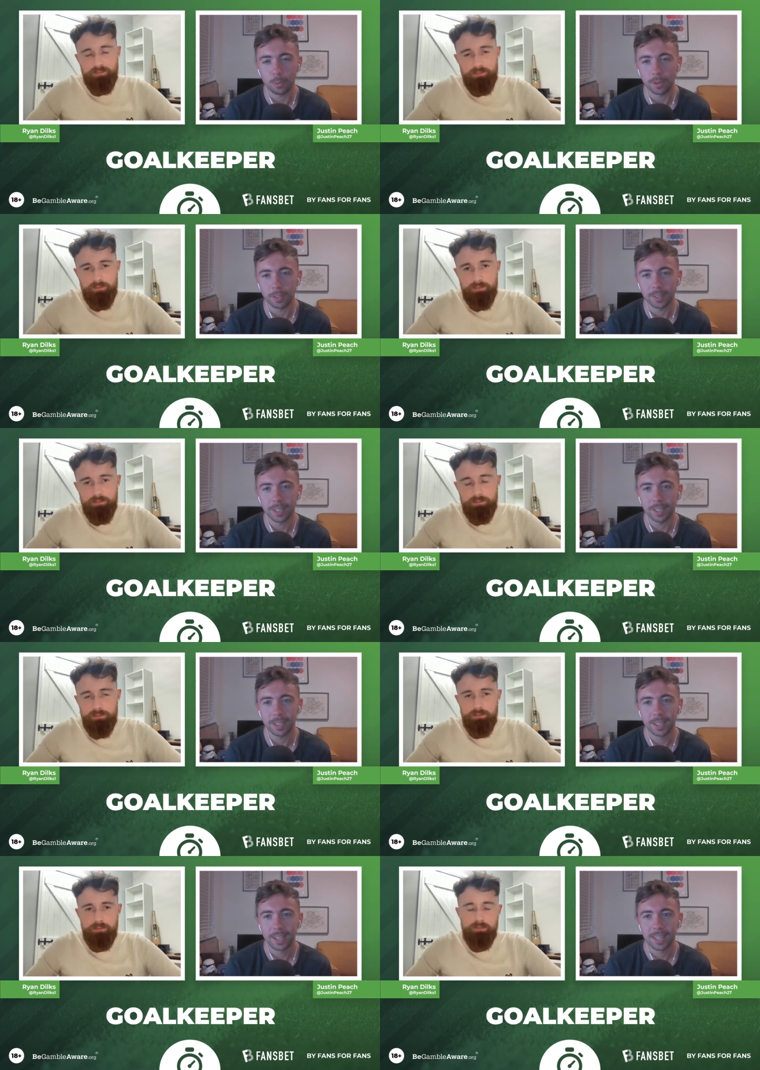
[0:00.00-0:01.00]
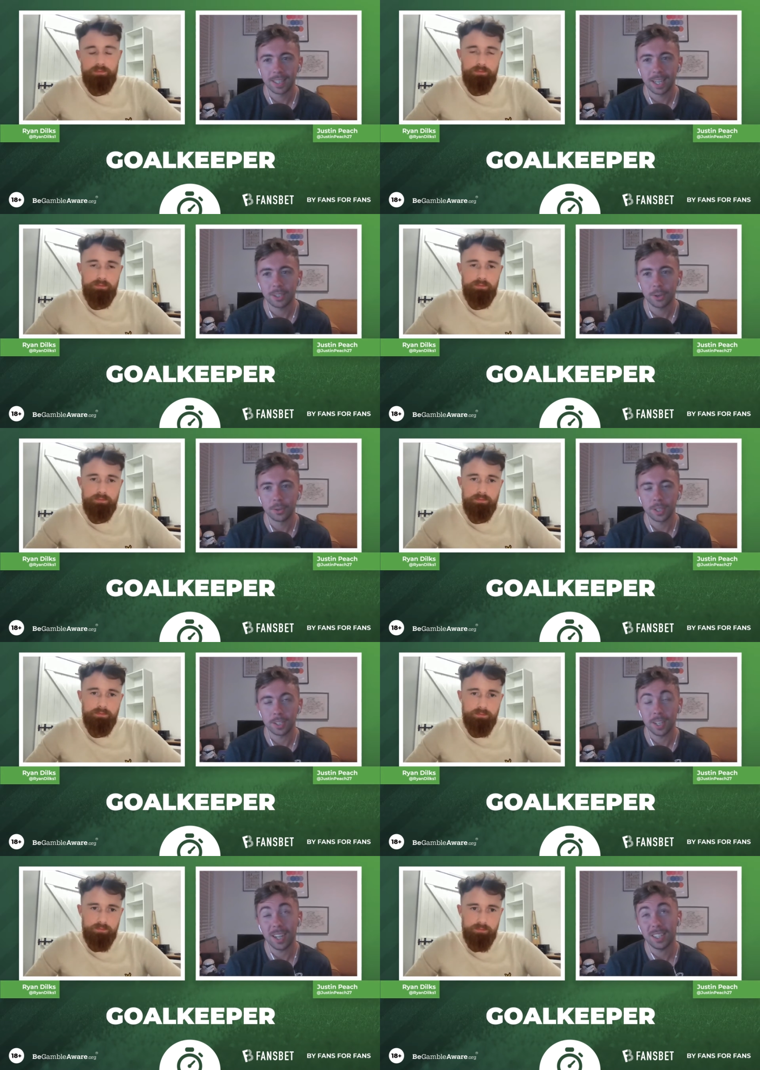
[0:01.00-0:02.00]
Speaker 1: and I think that goes that
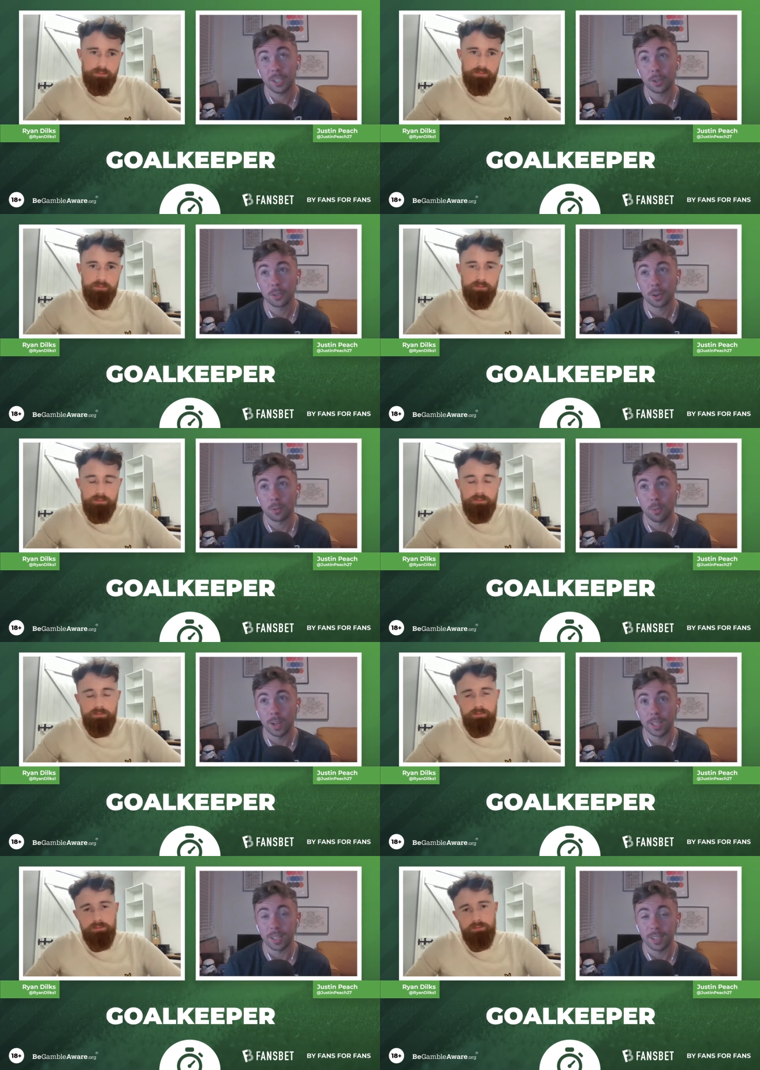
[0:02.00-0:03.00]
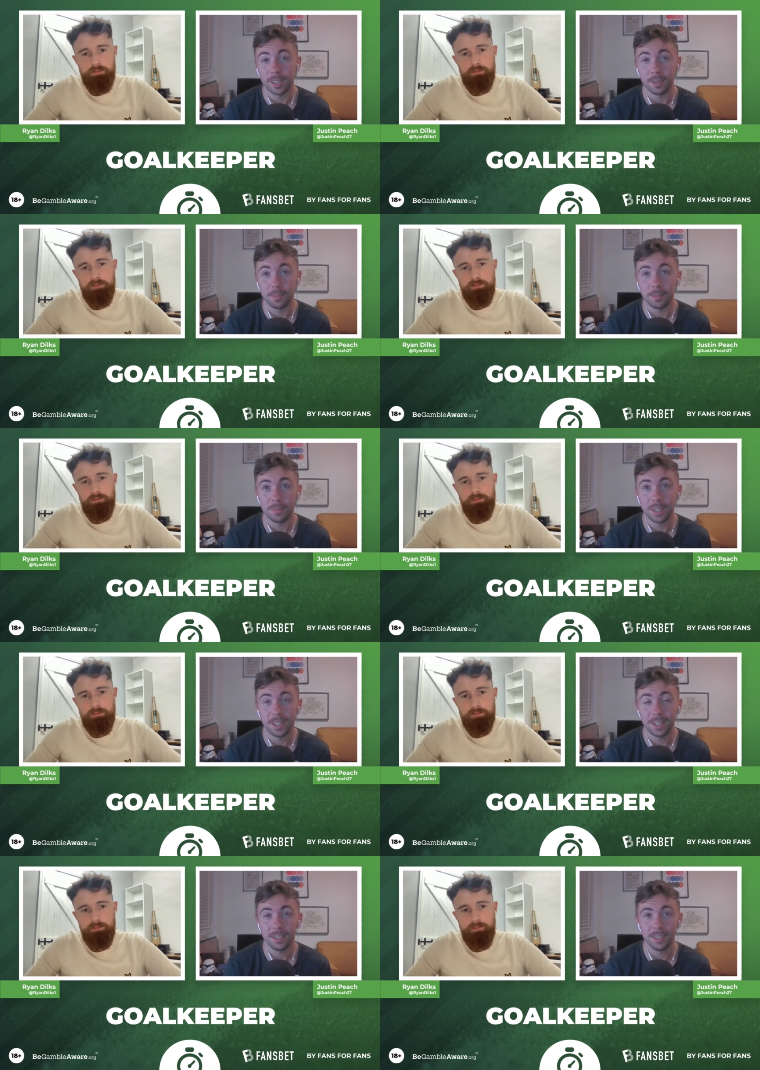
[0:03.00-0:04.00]
actually goes a long way. Um, uh,
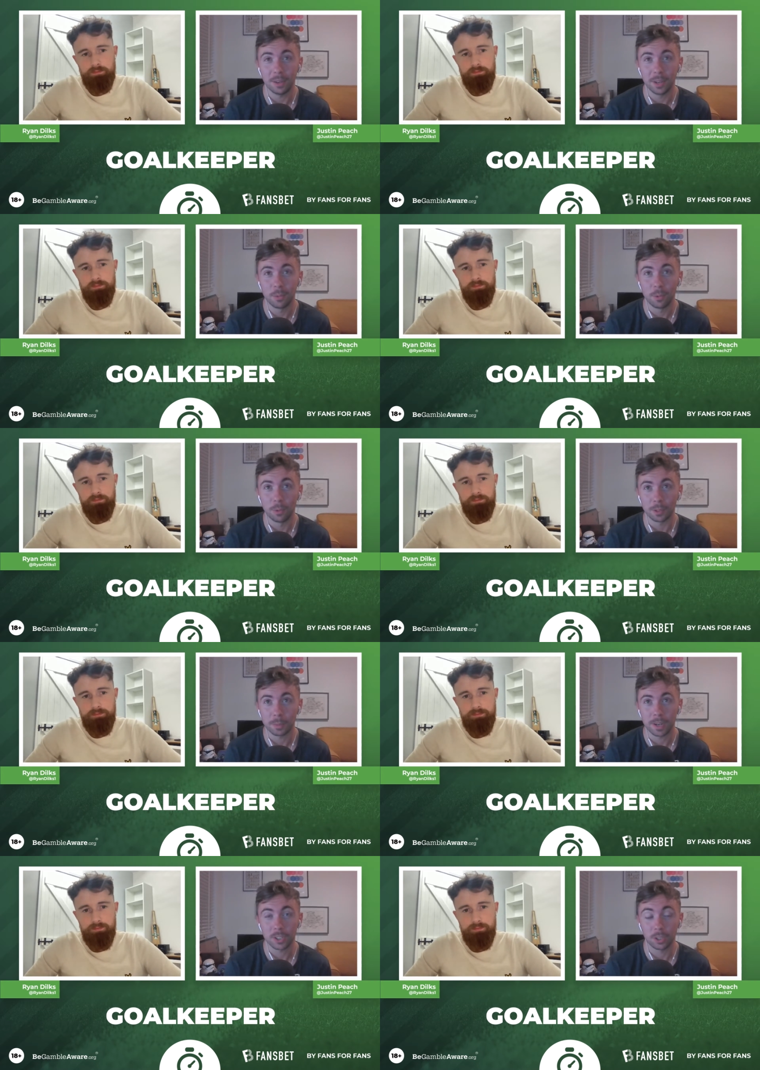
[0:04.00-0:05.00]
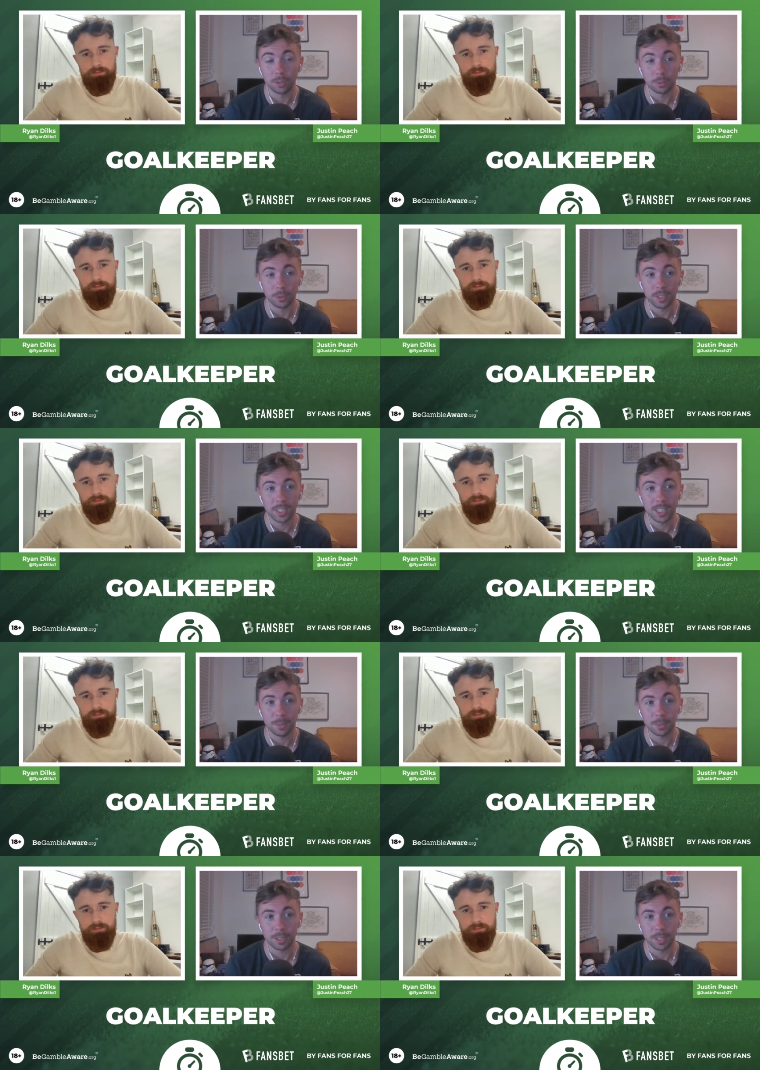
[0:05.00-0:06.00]
yeah, Neil Warnock's managed a lot of good teams,
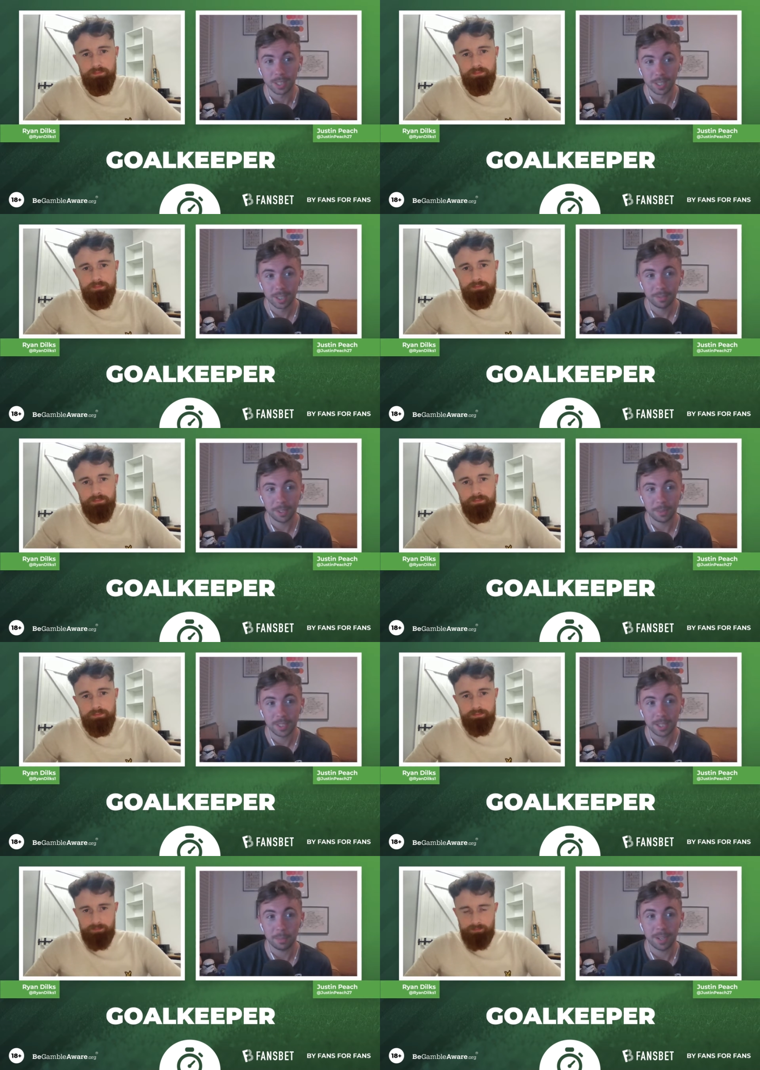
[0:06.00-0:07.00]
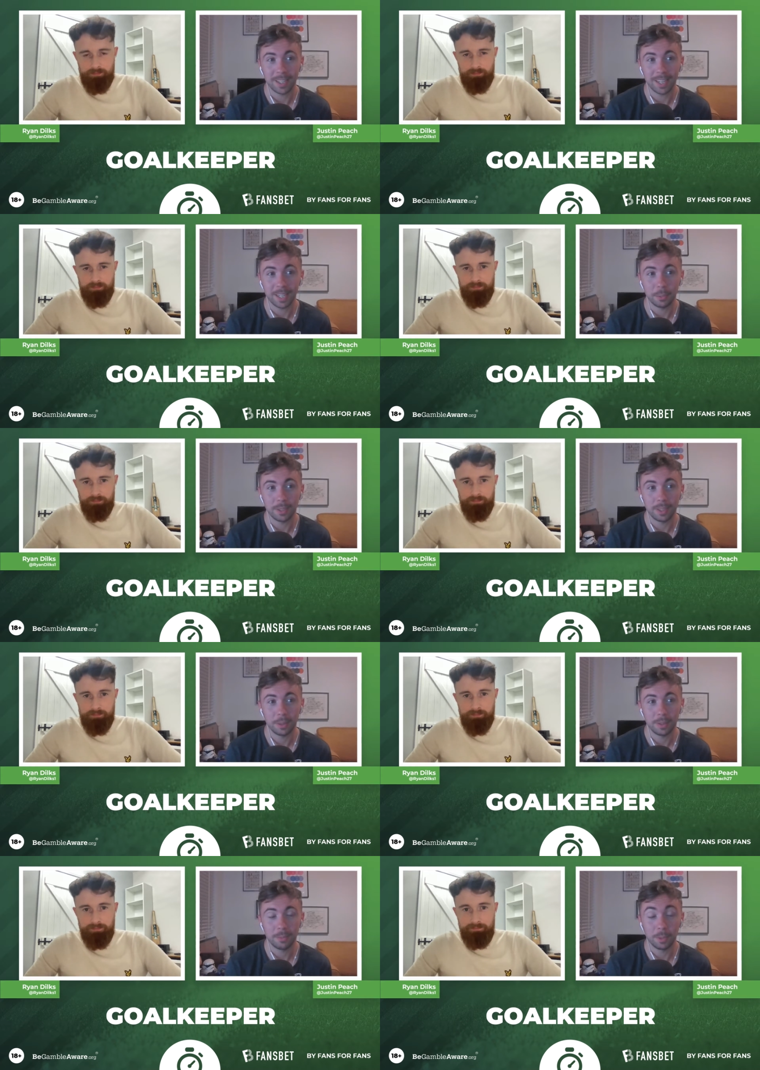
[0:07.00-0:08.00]
and for him to take Paddy Kenny with
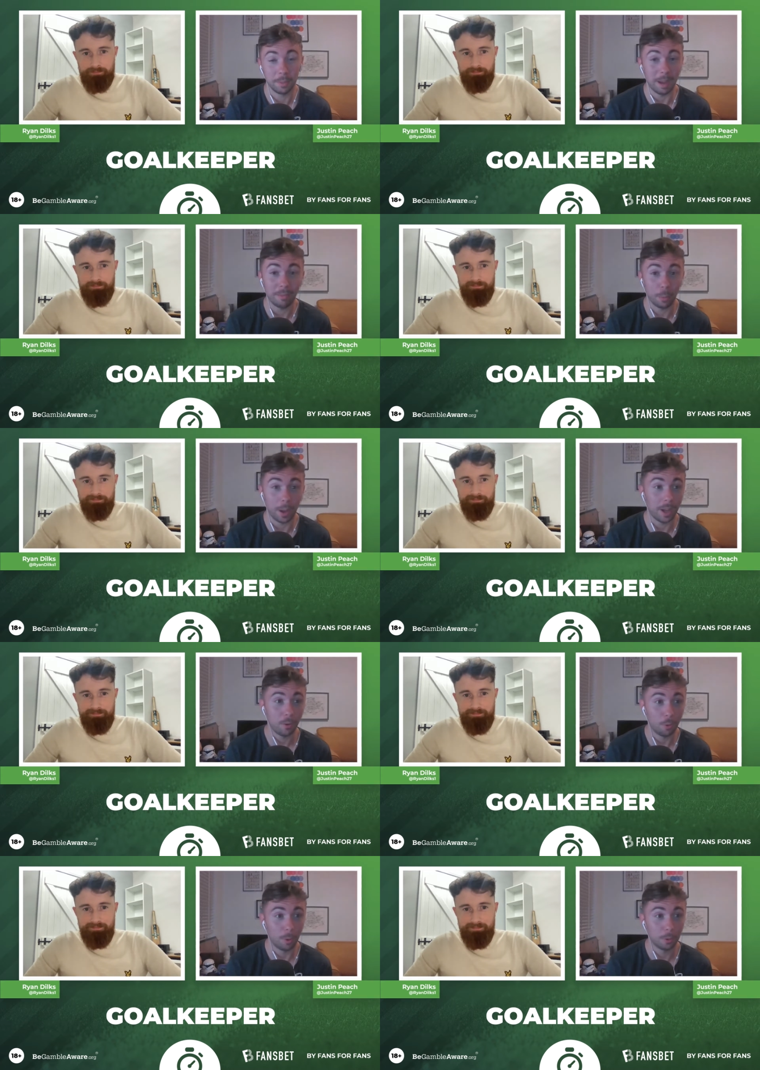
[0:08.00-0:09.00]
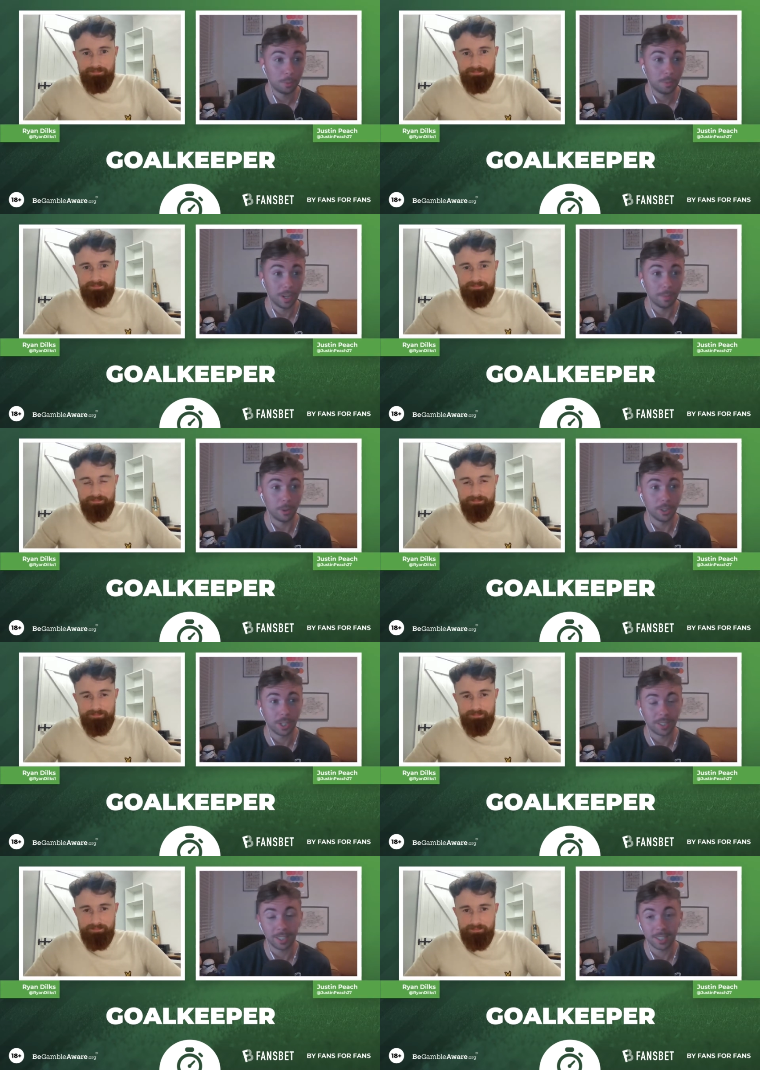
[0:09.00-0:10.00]
with him everywhere, almost pretty much, I
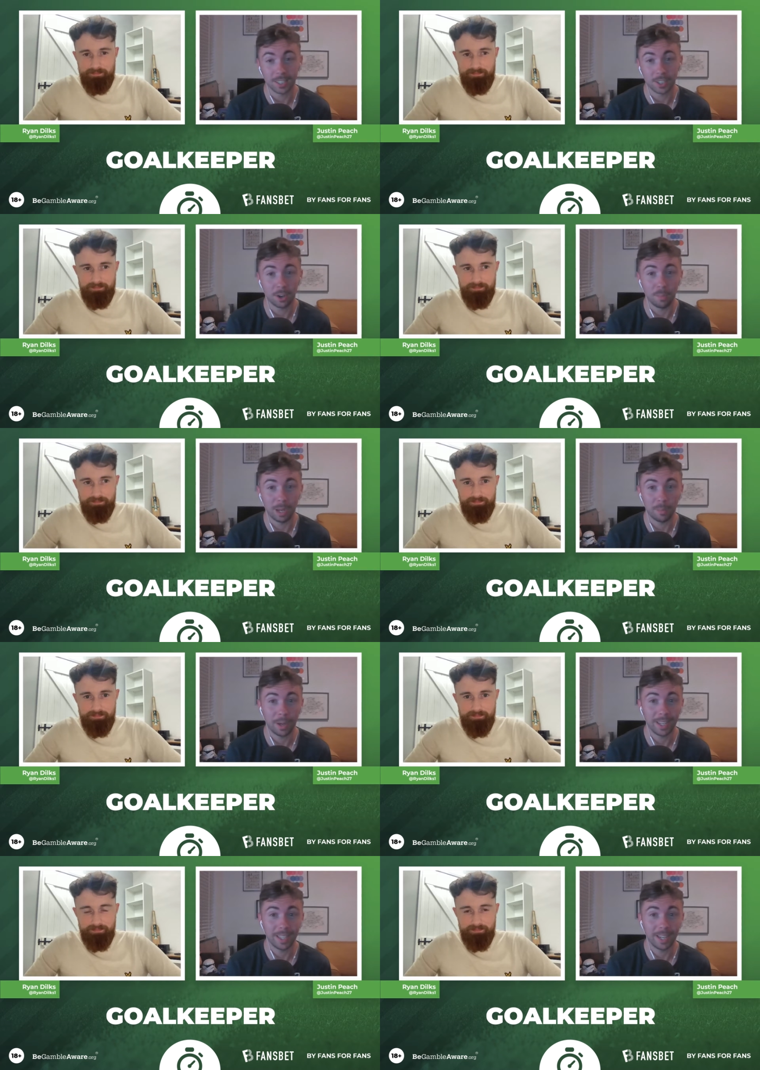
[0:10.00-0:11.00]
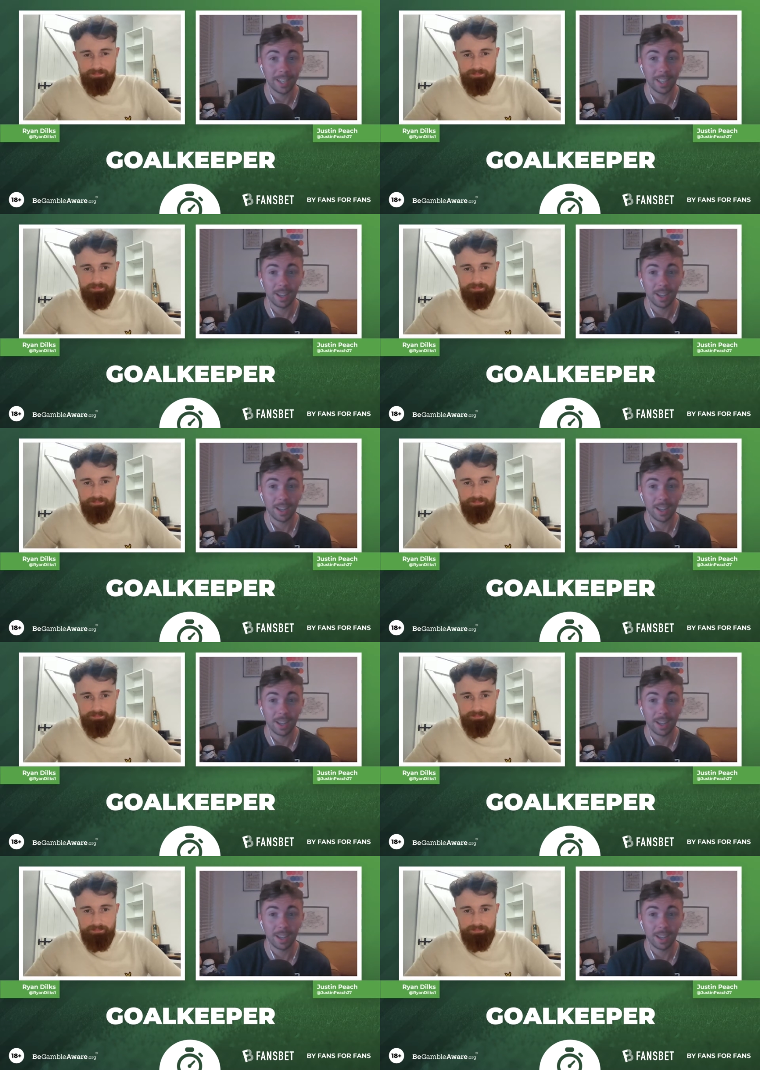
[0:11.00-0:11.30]
think says a lot about Paddy Kenny.